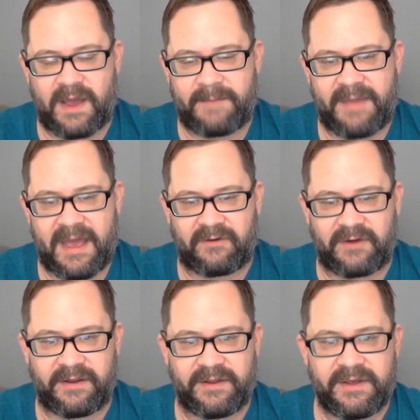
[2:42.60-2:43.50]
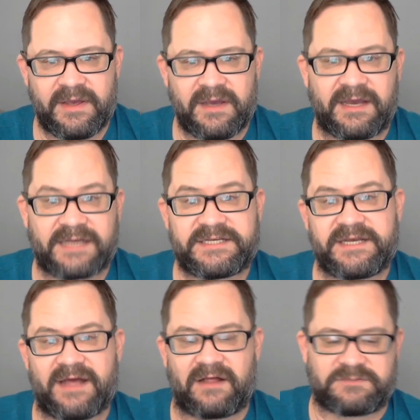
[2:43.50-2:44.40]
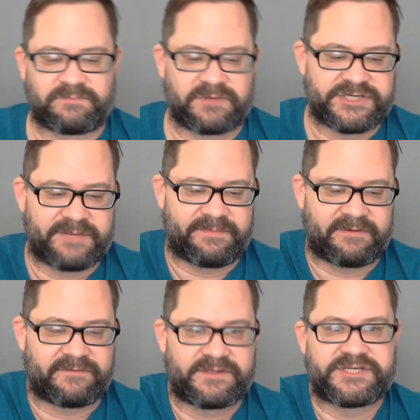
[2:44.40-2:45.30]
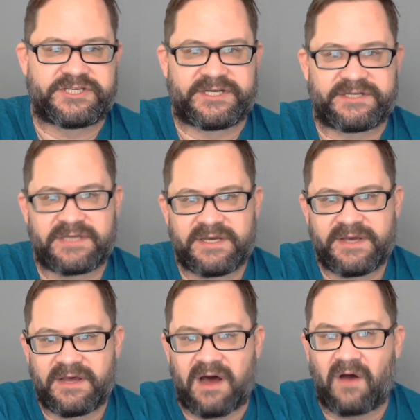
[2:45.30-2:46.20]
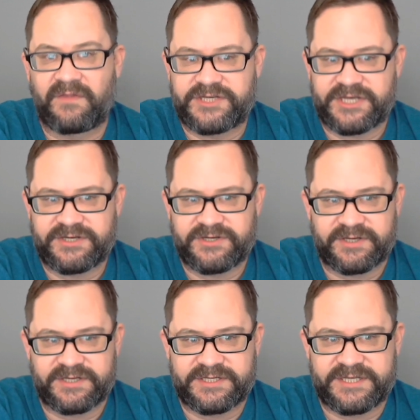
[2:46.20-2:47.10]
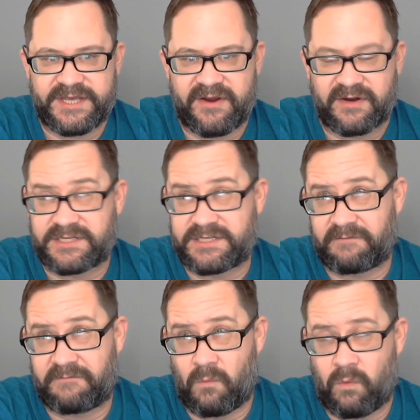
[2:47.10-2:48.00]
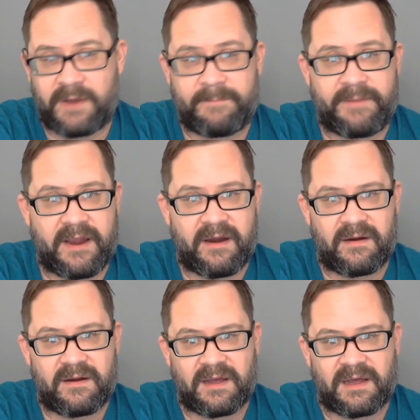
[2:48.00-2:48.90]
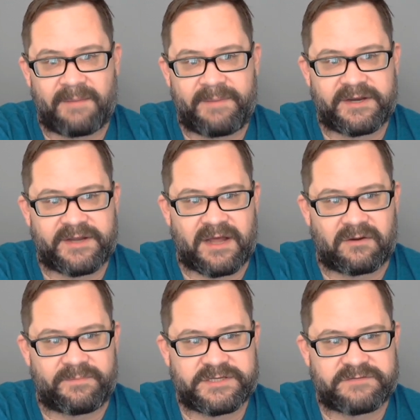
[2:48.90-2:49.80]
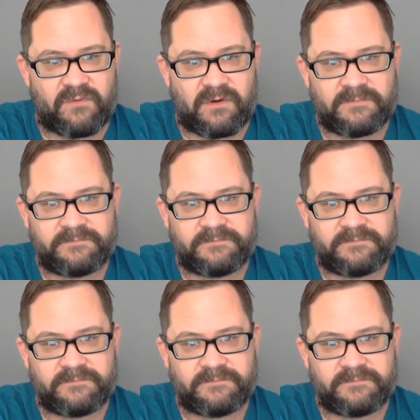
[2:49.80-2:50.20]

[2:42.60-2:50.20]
background. Got $10 plus shipping for these jeans. All the jeans you're going to see here, except for one pair, I paid $1 a piece for.